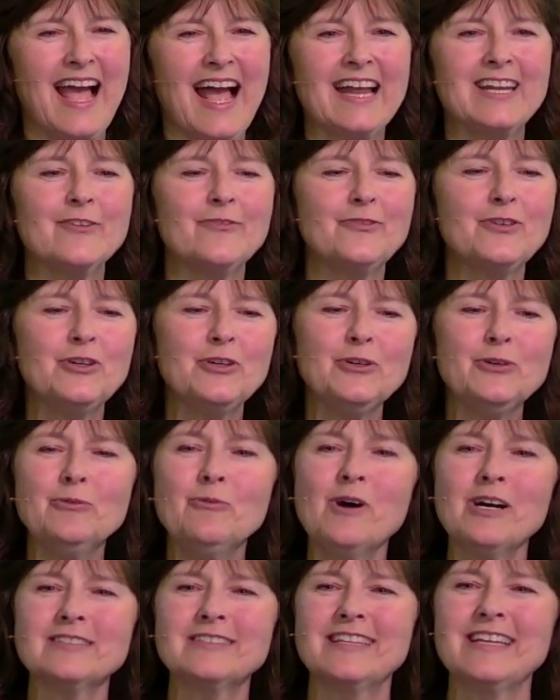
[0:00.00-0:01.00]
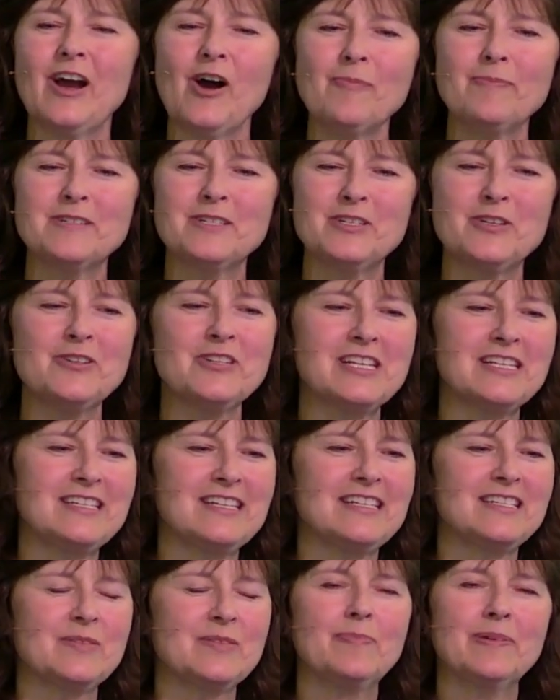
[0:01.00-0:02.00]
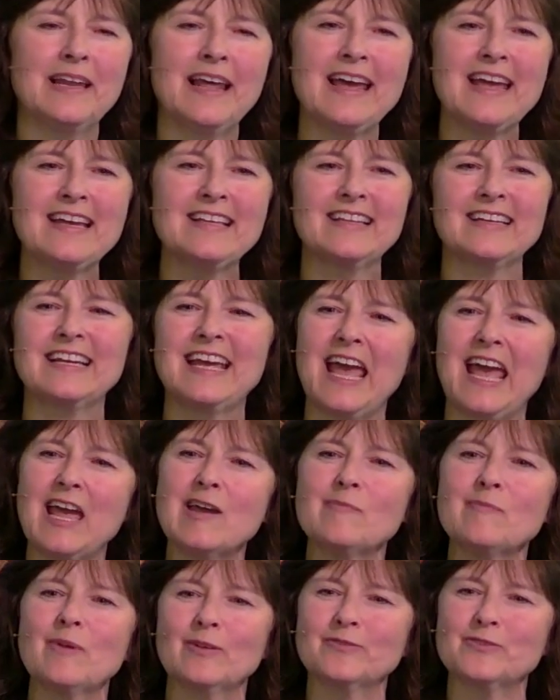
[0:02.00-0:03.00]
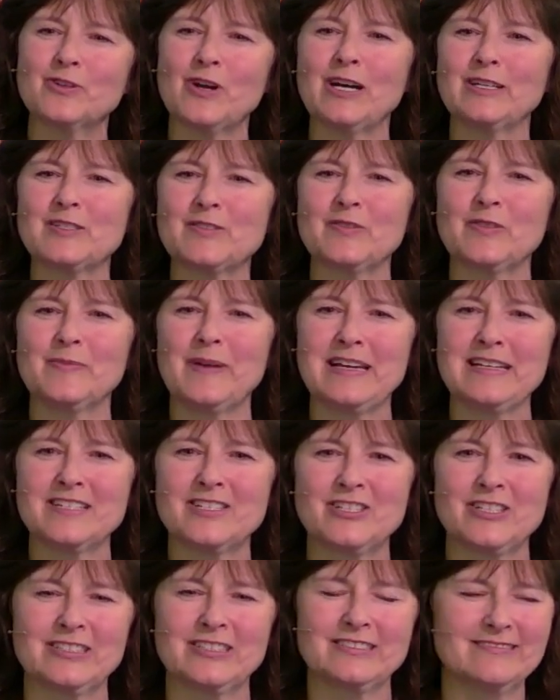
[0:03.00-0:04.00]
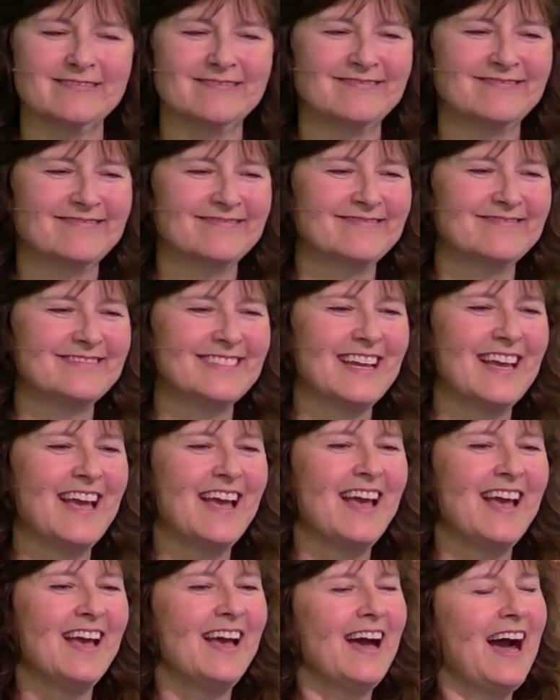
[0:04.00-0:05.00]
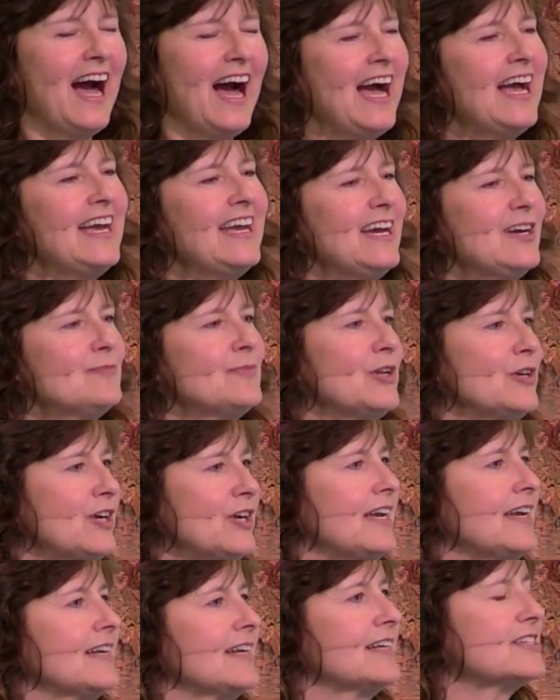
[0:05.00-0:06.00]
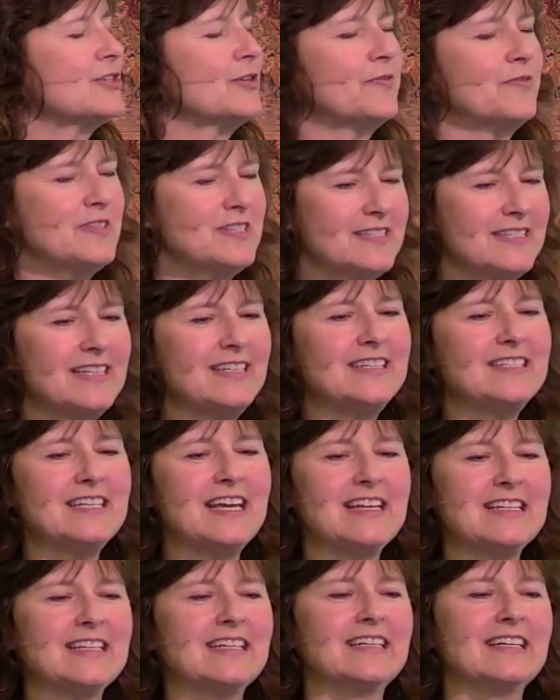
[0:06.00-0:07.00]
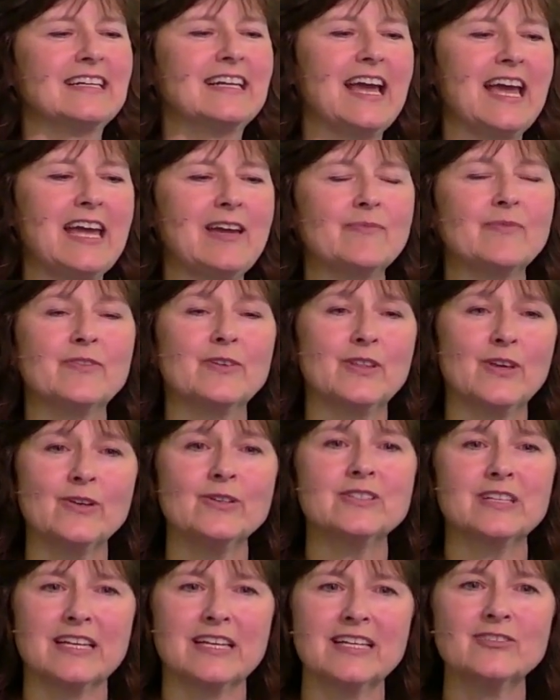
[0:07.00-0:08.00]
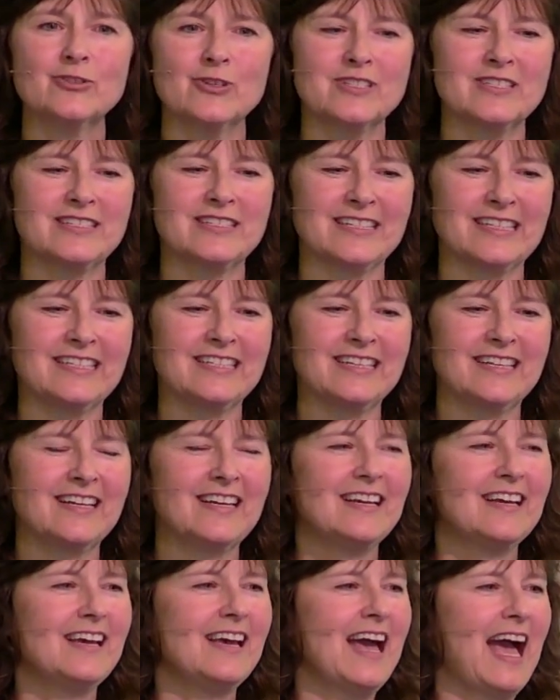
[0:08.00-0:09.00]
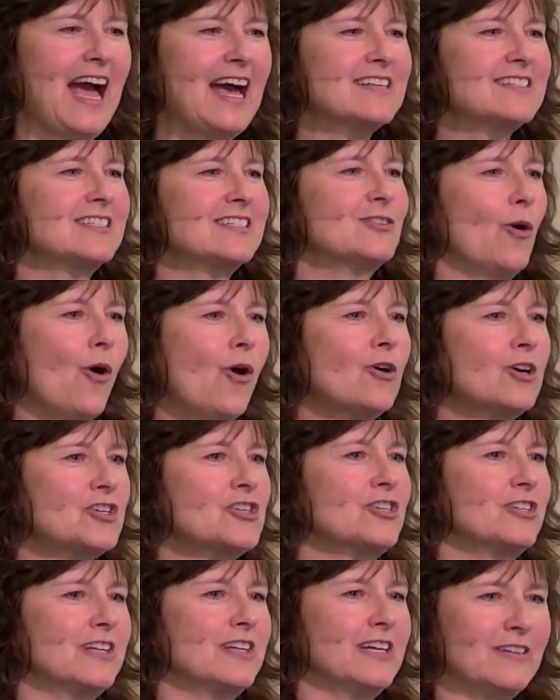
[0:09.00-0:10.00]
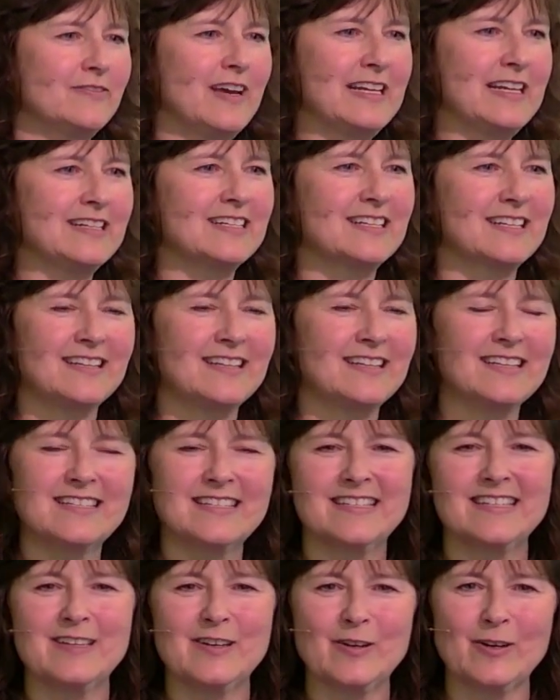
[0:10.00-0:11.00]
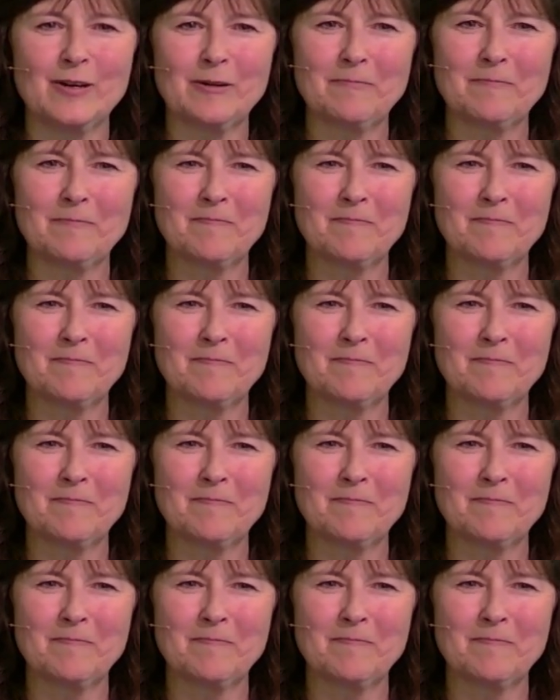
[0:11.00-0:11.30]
And if you want the opportunity to play the game of transformation, I am looking into facilitating a game for those interested as an auction event this year.